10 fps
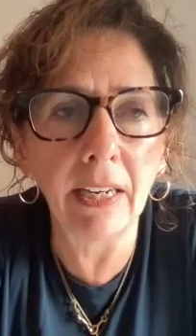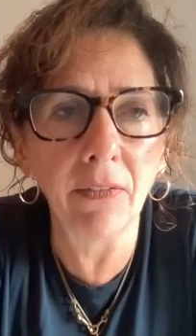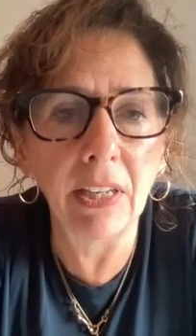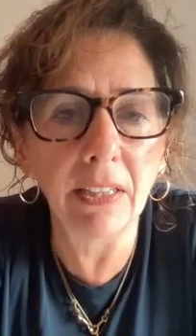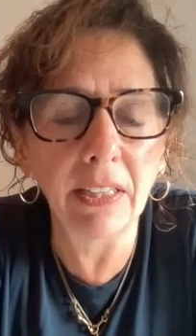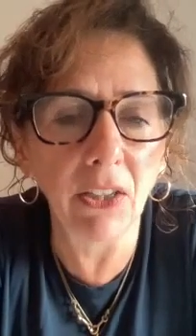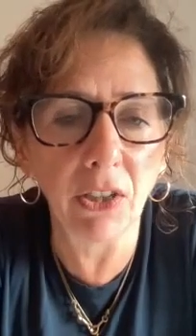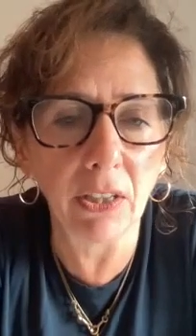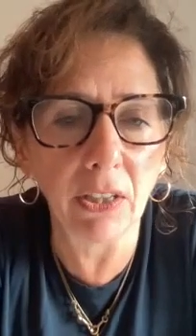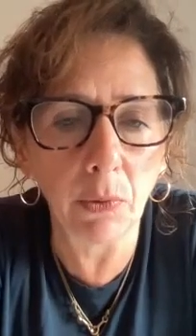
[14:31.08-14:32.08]
of the
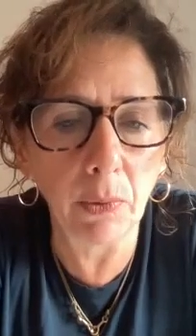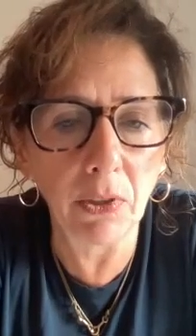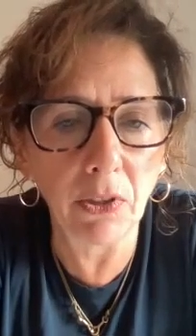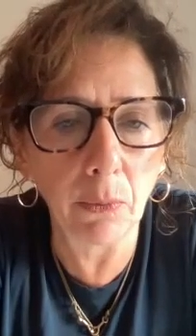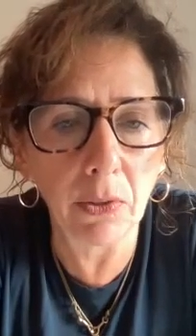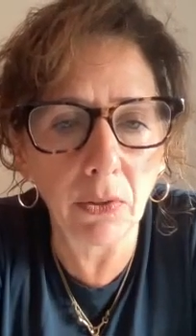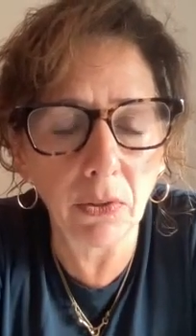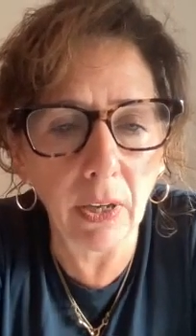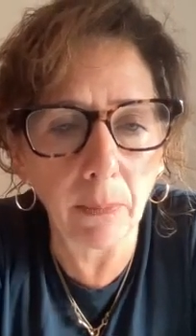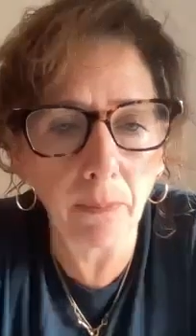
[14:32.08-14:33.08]
intentions with which it
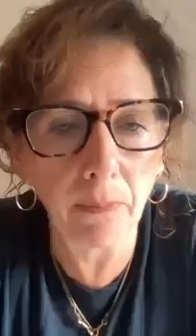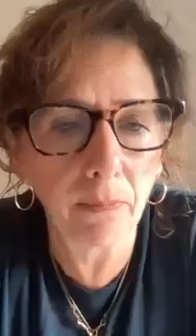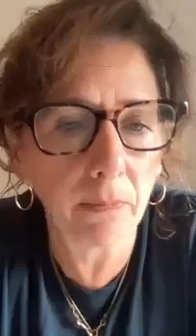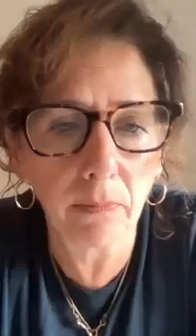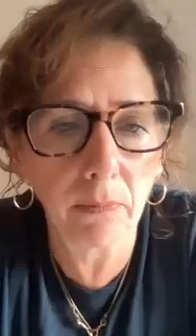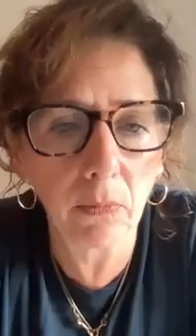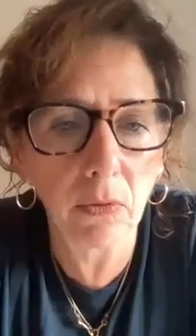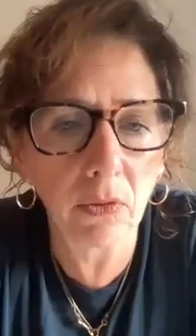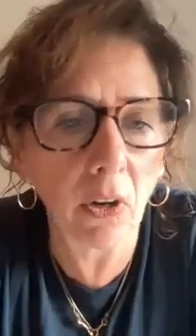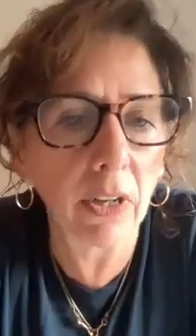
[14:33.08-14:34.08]
was
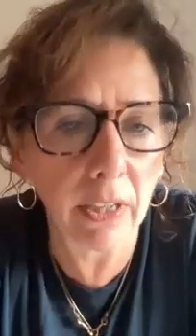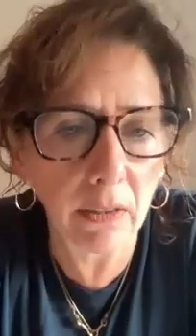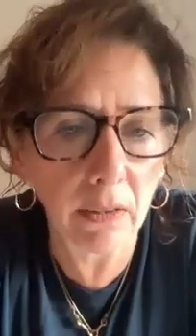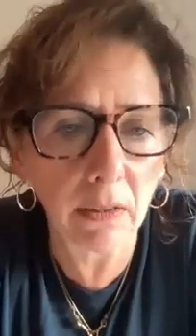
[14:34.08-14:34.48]
started?